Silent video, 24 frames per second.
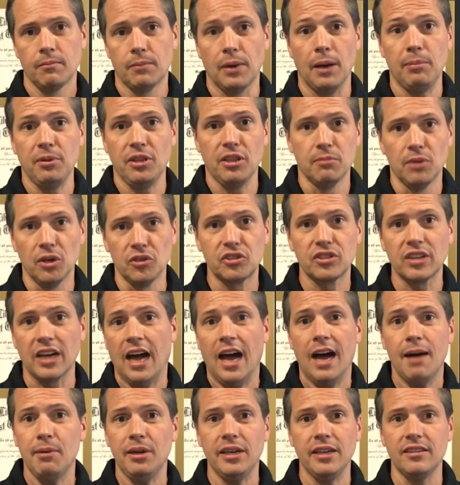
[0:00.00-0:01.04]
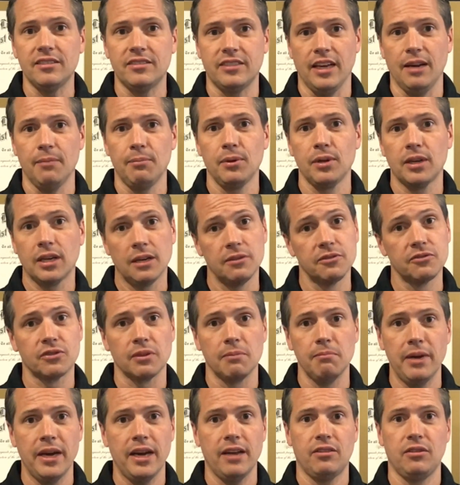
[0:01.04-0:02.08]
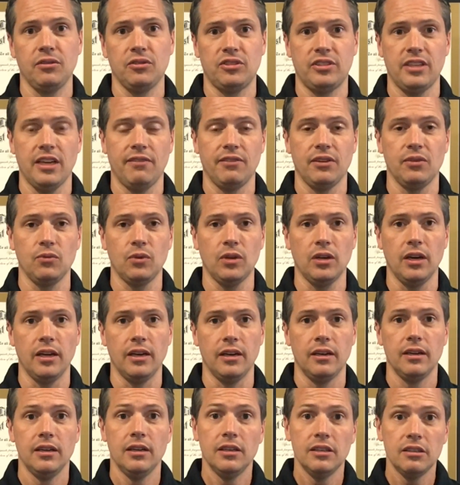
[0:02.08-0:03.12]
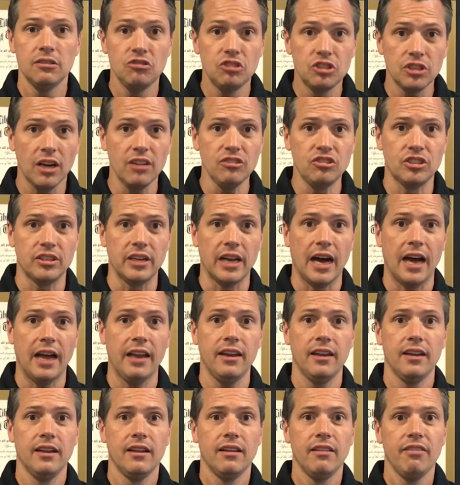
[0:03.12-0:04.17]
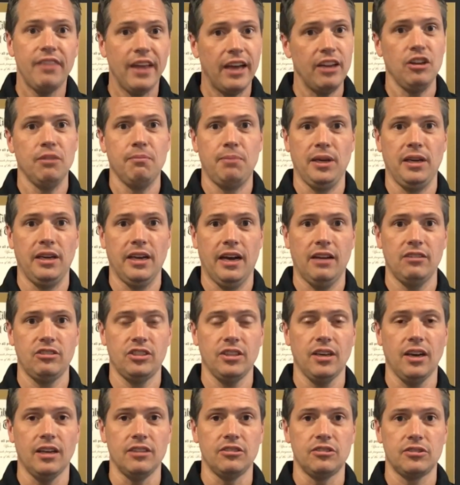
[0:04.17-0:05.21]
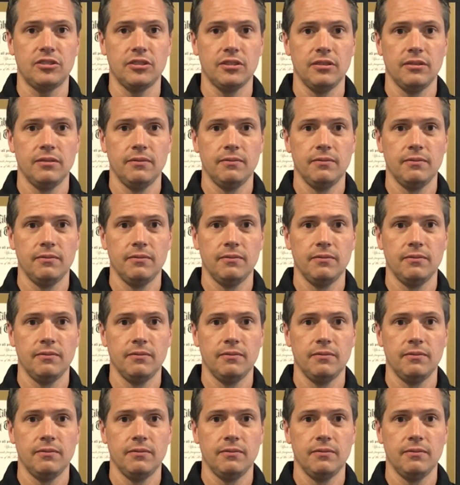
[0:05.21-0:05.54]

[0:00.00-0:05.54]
Probably the most common example comes from Matthew 7:1, "Judge not, that you be not judged."